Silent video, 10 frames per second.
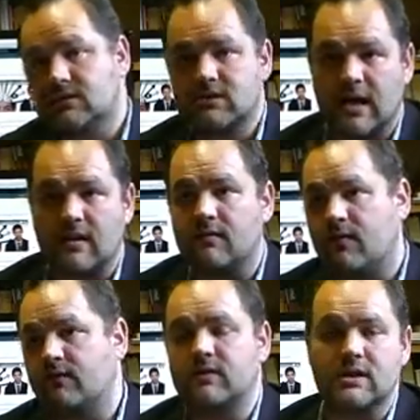10,
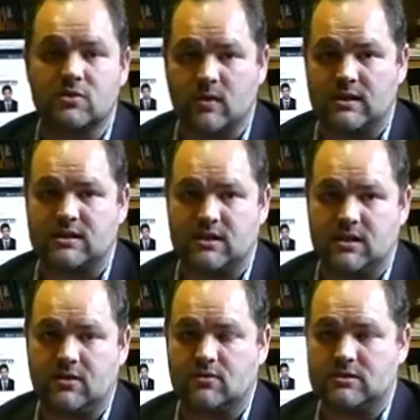15, 20
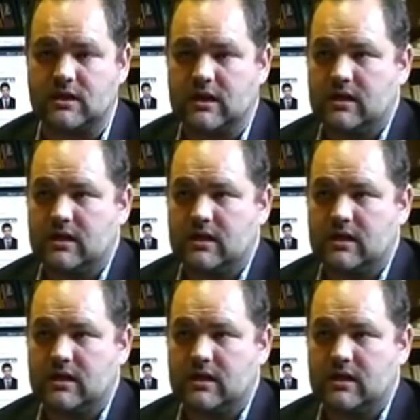years.